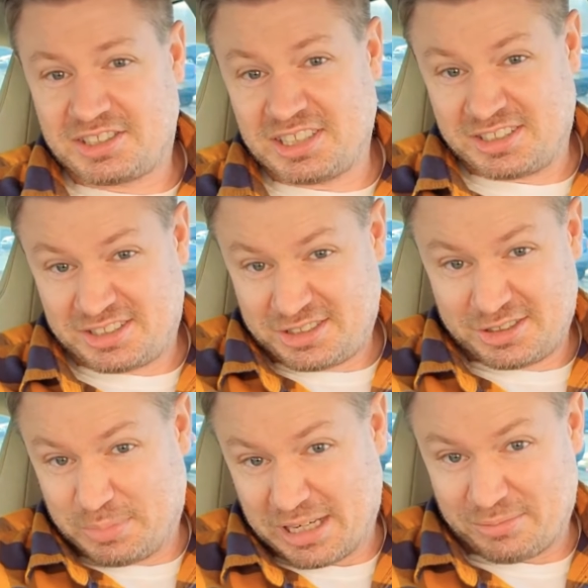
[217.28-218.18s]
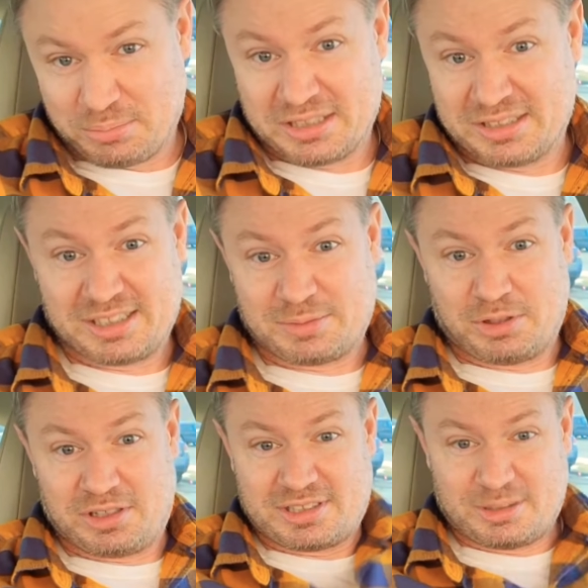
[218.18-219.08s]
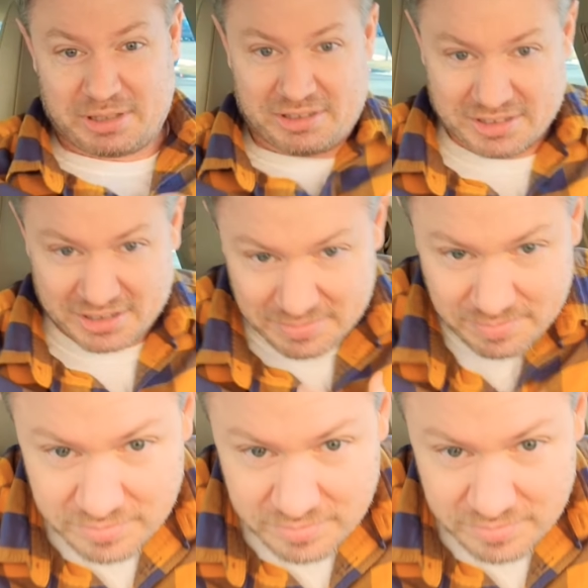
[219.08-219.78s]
just didn't do the bottom button this morning, apparently.